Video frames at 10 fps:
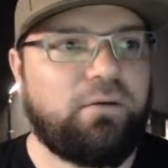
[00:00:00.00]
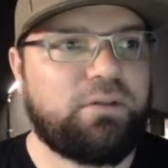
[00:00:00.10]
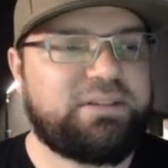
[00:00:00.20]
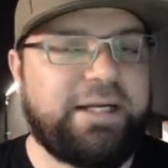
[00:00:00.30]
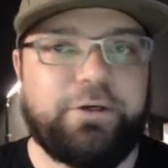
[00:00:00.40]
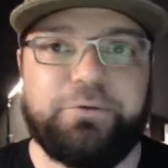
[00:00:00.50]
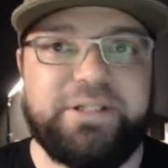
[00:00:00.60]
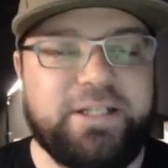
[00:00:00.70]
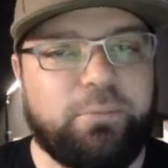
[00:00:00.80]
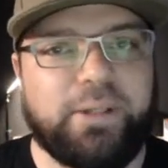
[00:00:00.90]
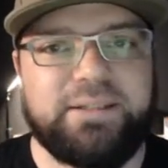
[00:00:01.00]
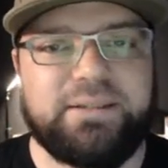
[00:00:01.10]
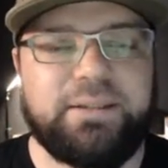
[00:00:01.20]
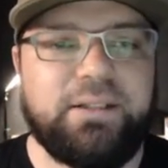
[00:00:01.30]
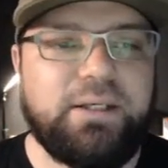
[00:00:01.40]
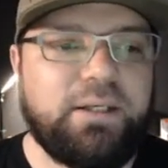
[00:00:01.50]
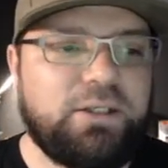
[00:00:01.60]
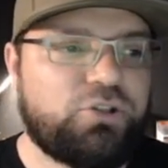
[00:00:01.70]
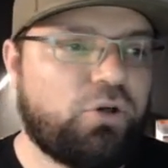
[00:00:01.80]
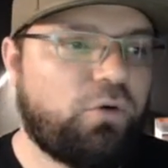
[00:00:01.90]
standard retail pricing.
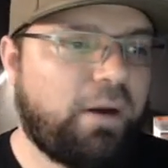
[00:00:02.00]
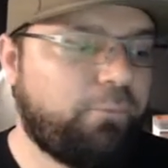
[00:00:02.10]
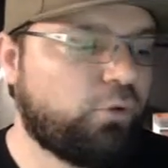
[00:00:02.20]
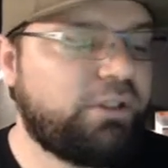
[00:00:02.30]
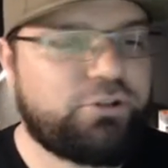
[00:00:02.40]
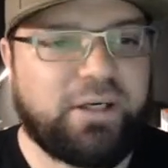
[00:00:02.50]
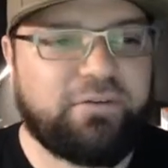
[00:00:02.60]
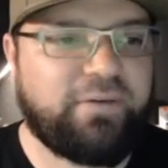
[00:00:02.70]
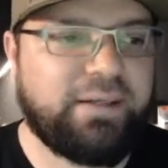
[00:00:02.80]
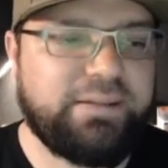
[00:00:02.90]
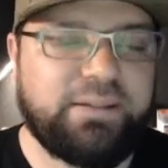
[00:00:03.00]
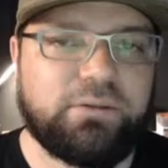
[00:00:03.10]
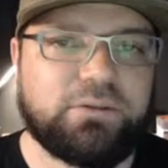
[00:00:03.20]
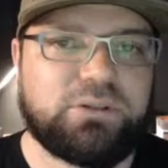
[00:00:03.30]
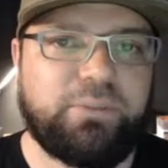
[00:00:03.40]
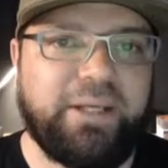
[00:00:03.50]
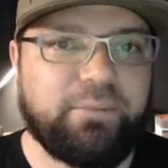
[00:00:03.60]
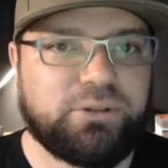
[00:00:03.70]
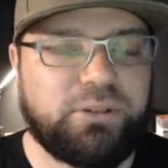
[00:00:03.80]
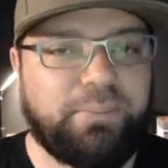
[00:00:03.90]
So I'm really trying to find deals to be
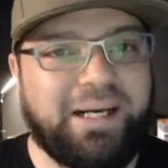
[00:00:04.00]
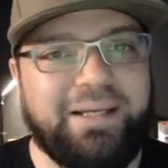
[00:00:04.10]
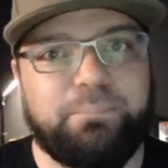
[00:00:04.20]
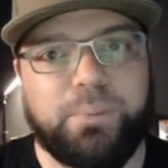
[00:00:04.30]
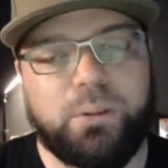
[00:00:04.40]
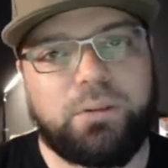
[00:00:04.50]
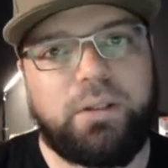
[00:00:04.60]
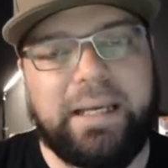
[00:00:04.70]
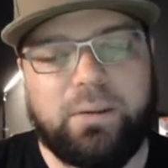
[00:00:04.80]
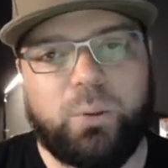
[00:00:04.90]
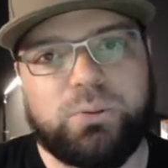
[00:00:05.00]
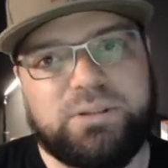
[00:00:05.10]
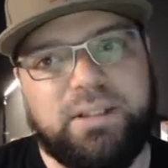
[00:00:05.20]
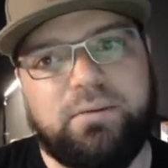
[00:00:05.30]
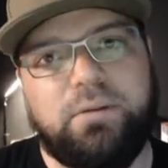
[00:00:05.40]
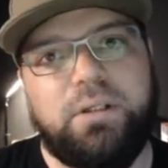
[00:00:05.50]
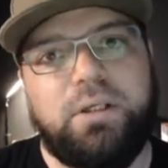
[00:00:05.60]
able to buy in bulk at wholesale.